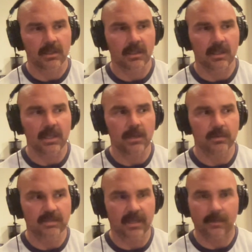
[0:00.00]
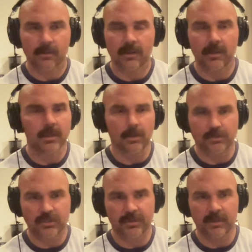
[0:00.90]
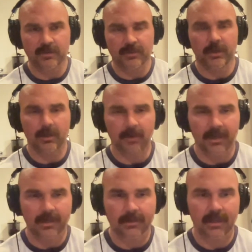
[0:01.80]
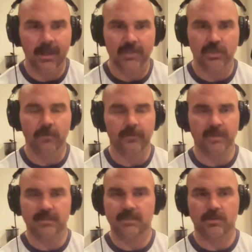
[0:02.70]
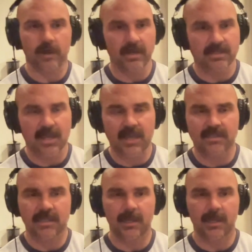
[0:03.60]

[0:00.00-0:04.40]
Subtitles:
he was like, he was putting me and Cash over as this great tag team